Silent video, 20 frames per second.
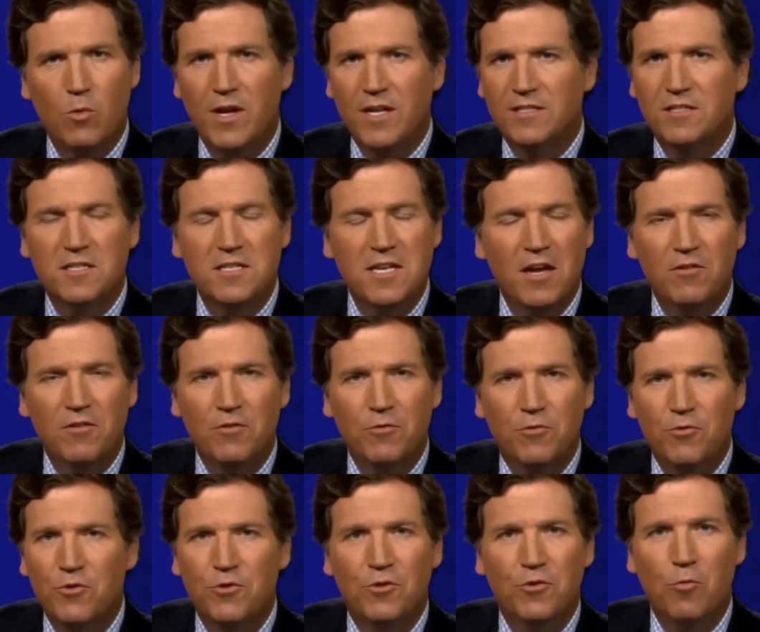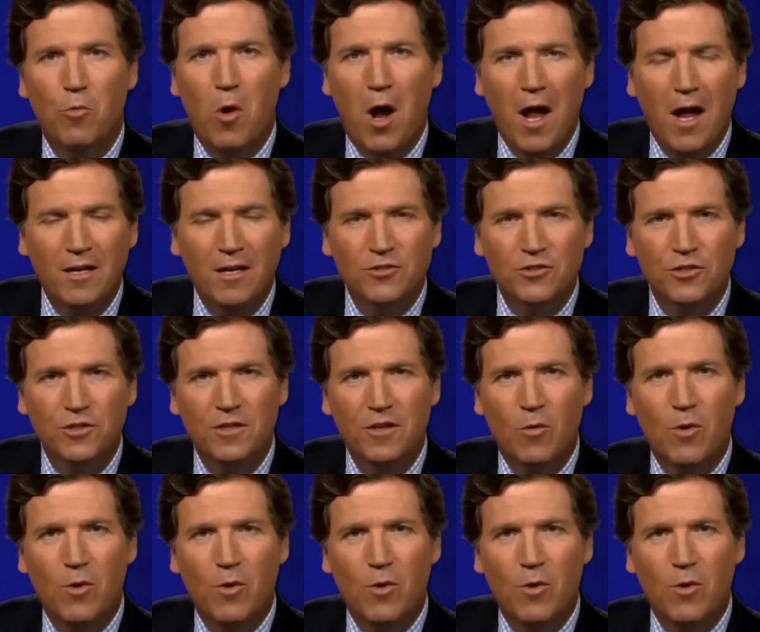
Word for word: No one gets to tell you who you can watch.